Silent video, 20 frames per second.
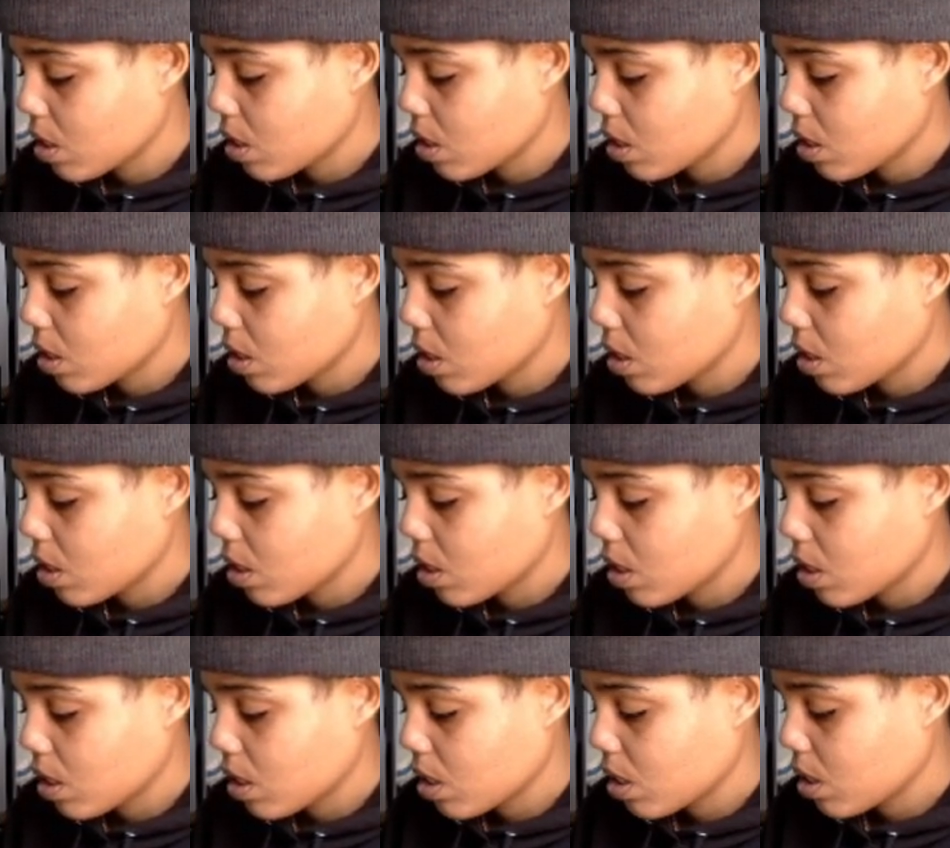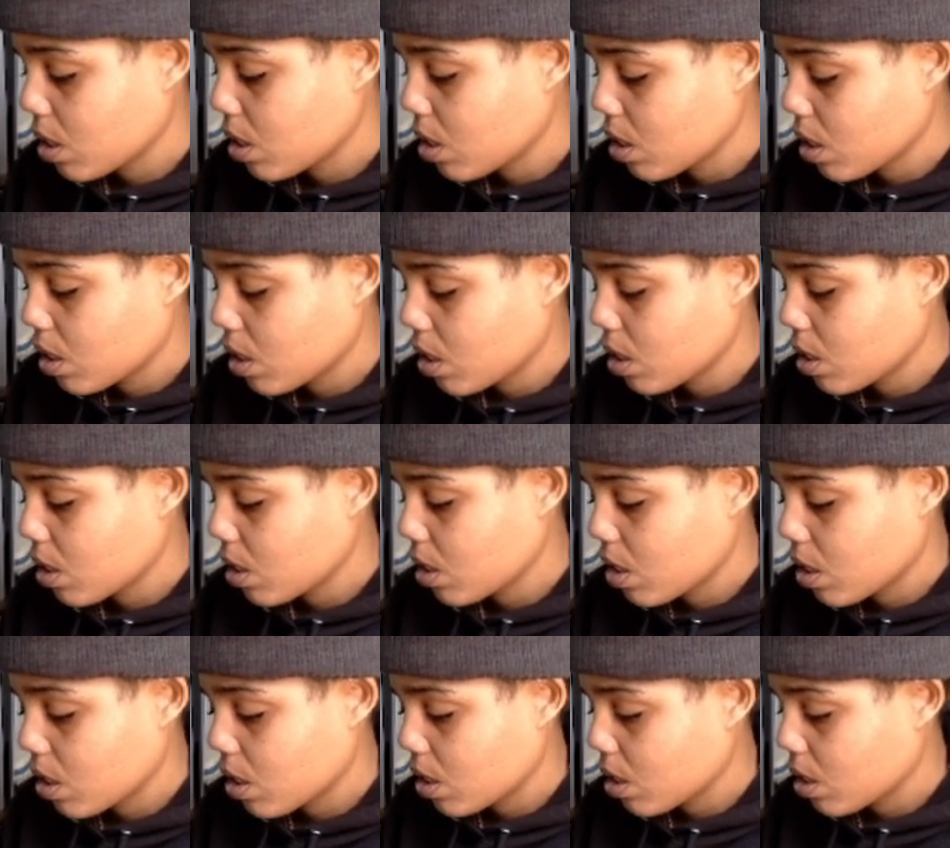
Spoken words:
(no one is talking)